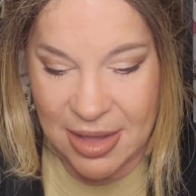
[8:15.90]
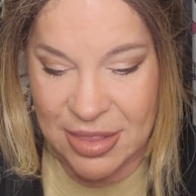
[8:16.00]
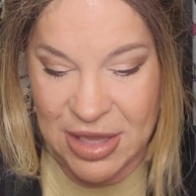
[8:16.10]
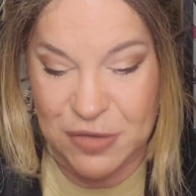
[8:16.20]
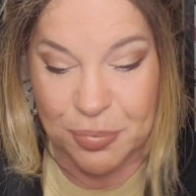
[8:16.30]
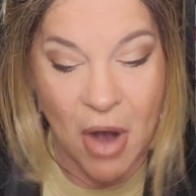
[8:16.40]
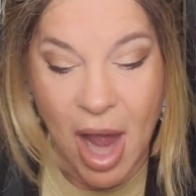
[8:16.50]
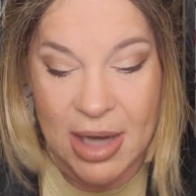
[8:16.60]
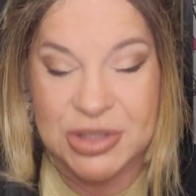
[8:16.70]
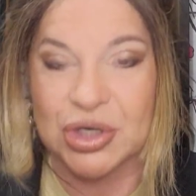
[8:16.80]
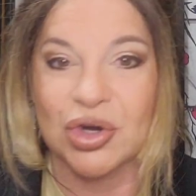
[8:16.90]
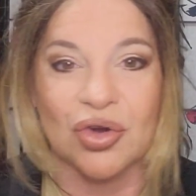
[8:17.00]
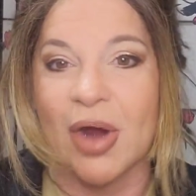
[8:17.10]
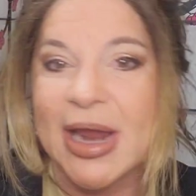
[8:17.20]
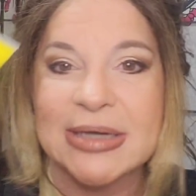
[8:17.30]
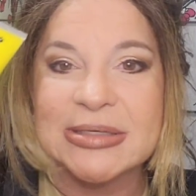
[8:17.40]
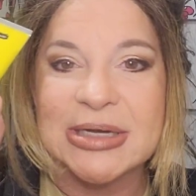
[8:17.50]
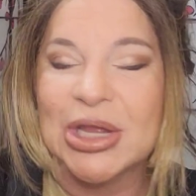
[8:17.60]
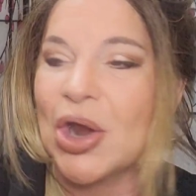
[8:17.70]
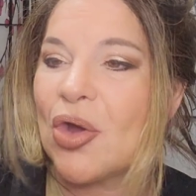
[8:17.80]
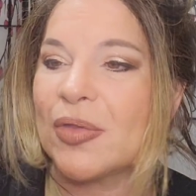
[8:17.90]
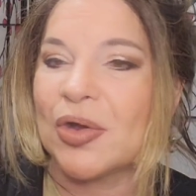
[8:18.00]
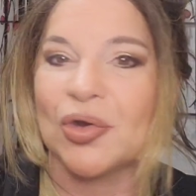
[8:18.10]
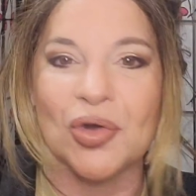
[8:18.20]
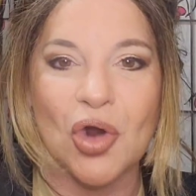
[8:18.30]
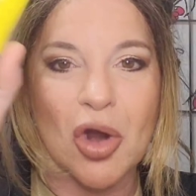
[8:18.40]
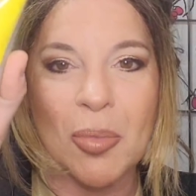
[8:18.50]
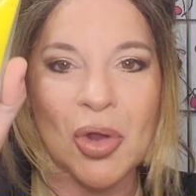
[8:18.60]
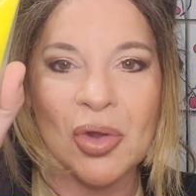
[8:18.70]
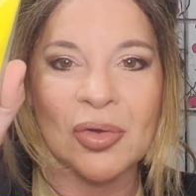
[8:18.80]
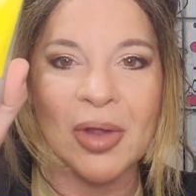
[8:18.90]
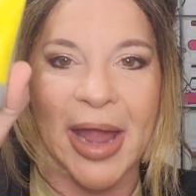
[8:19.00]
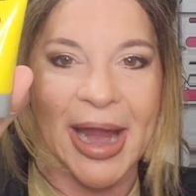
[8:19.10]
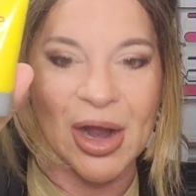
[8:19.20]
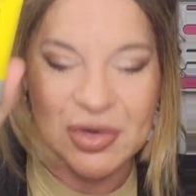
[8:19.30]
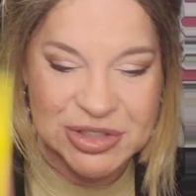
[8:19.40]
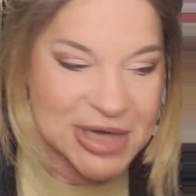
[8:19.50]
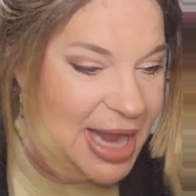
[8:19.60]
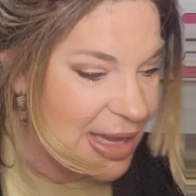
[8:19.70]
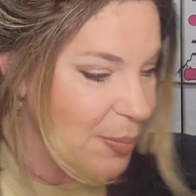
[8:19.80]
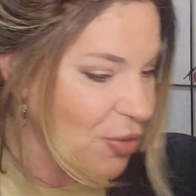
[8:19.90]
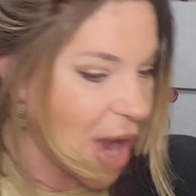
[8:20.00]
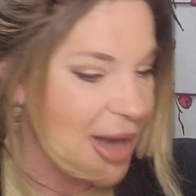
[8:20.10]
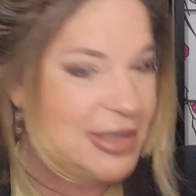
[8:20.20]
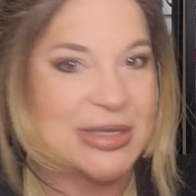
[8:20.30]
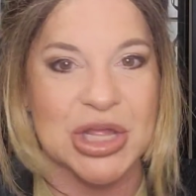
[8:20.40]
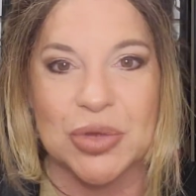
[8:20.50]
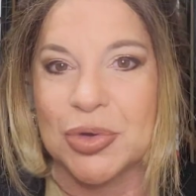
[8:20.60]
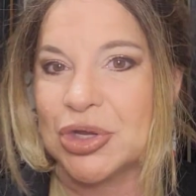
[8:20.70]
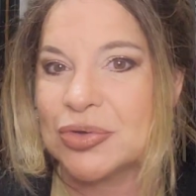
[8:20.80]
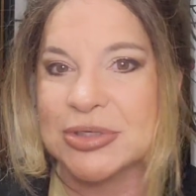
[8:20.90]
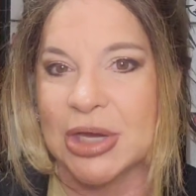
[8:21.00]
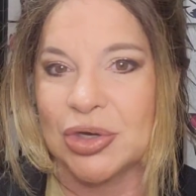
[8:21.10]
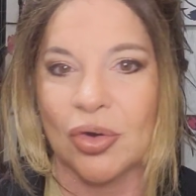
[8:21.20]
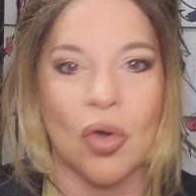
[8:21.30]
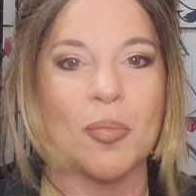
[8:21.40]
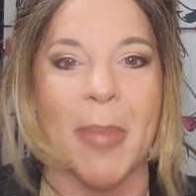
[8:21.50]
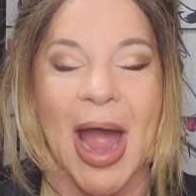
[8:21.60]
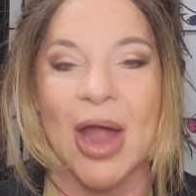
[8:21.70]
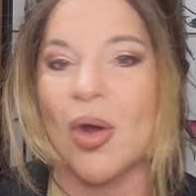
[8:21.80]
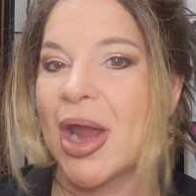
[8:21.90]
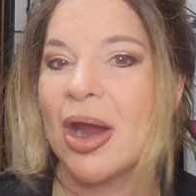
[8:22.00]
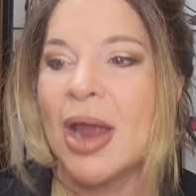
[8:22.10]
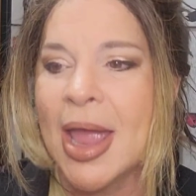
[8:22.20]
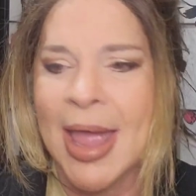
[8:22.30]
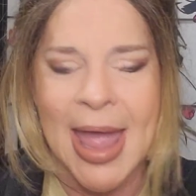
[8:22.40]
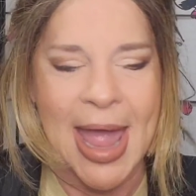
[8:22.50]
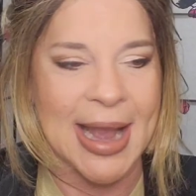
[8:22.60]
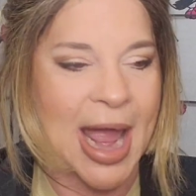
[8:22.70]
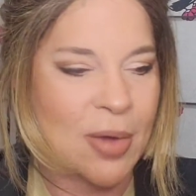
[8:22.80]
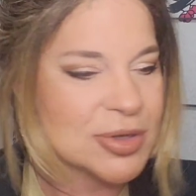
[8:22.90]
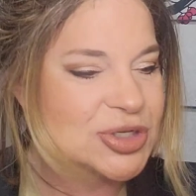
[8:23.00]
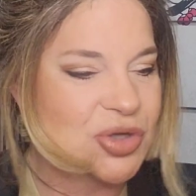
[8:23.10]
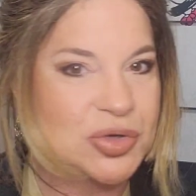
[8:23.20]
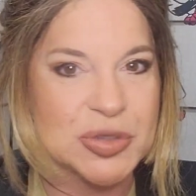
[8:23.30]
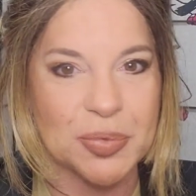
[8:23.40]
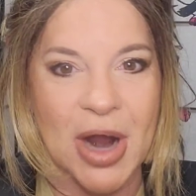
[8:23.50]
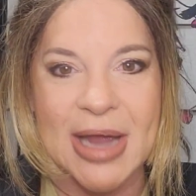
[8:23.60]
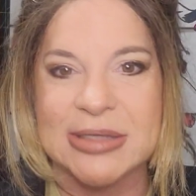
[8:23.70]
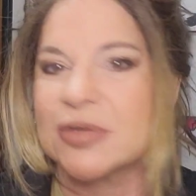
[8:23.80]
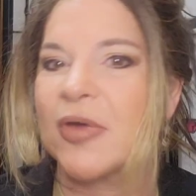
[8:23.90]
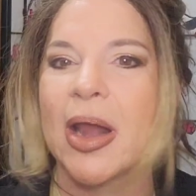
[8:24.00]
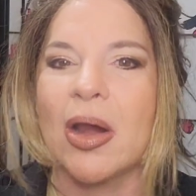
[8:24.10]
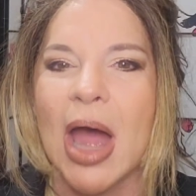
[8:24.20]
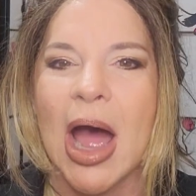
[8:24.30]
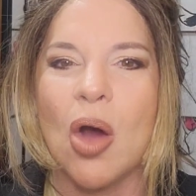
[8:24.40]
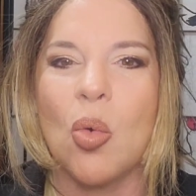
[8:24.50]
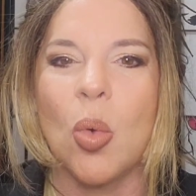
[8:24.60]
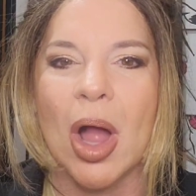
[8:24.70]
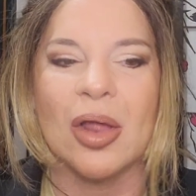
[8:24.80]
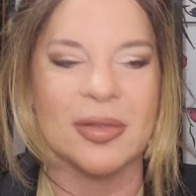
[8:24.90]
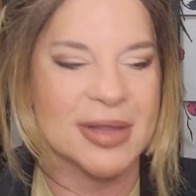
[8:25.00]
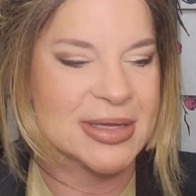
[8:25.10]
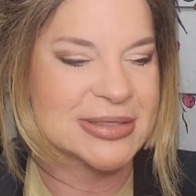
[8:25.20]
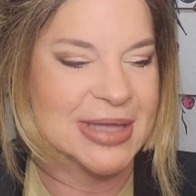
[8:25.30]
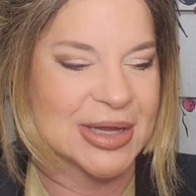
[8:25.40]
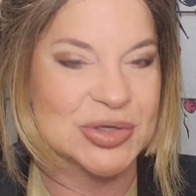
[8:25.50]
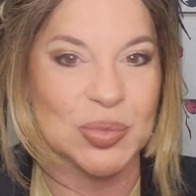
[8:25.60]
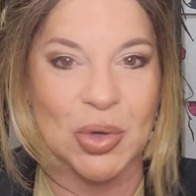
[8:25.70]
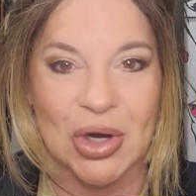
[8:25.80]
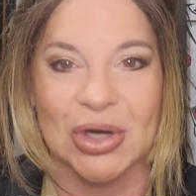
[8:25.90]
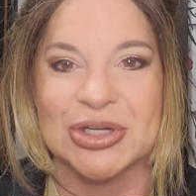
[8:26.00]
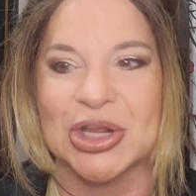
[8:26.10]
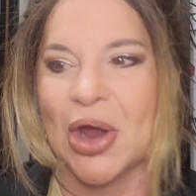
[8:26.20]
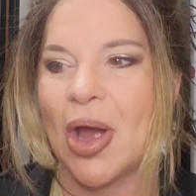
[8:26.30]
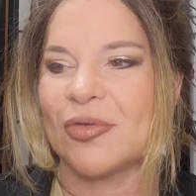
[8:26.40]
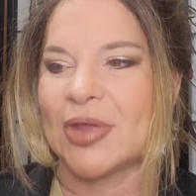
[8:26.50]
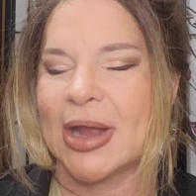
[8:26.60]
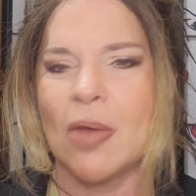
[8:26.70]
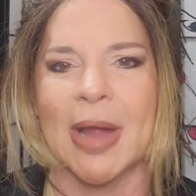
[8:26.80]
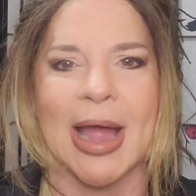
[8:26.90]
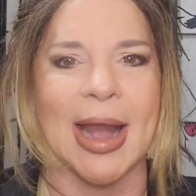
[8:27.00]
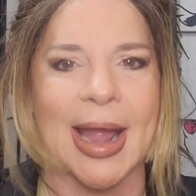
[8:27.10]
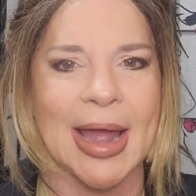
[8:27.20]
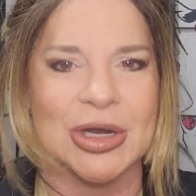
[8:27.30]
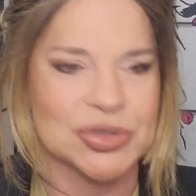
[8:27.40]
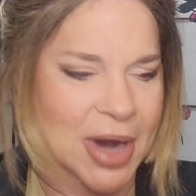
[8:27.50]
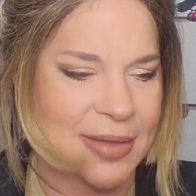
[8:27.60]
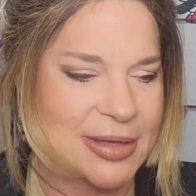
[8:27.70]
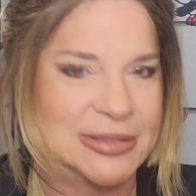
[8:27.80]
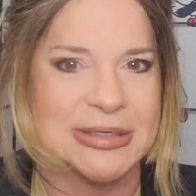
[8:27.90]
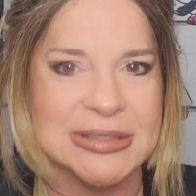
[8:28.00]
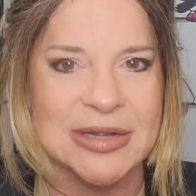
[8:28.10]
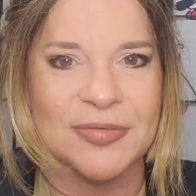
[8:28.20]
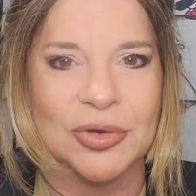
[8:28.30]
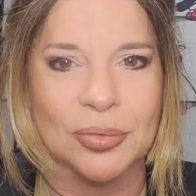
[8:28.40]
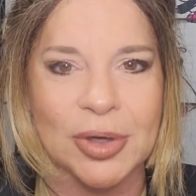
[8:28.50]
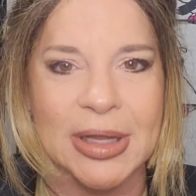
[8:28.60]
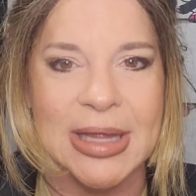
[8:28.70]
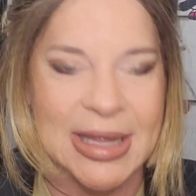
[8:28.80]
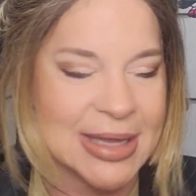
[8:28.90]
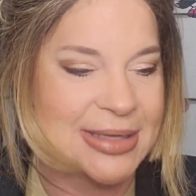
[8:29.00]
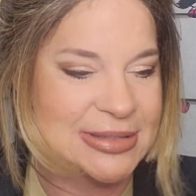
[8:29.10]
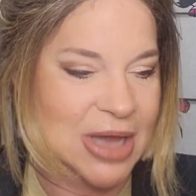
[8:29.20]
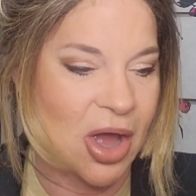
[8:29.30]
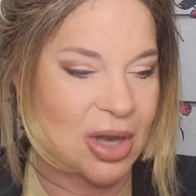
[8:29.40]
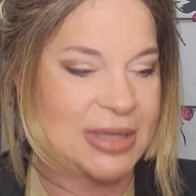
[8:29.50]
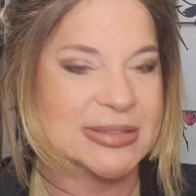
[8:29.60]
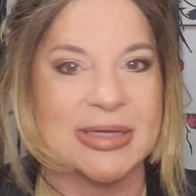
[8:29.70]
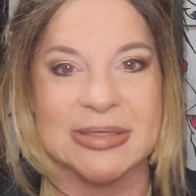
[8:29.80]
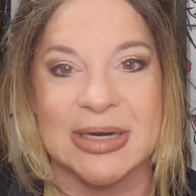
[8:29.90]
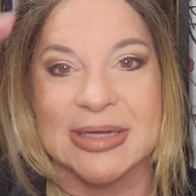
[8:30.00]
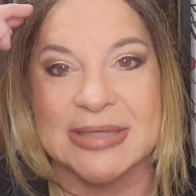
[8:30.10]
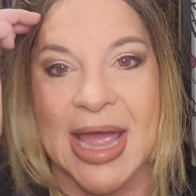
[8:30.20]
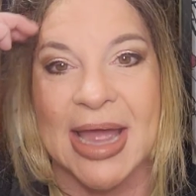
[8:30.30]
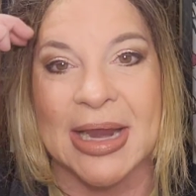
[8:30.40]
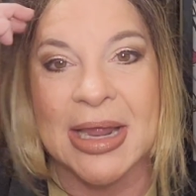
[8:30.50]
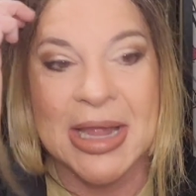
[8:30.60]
these products are great. You know, they're normal hairstyling products that you would use on your own bio hair. And I was so surprised to find out how well these things worked. You know, I was like, oh my God, I got to try this to see if it really is all it says it is. And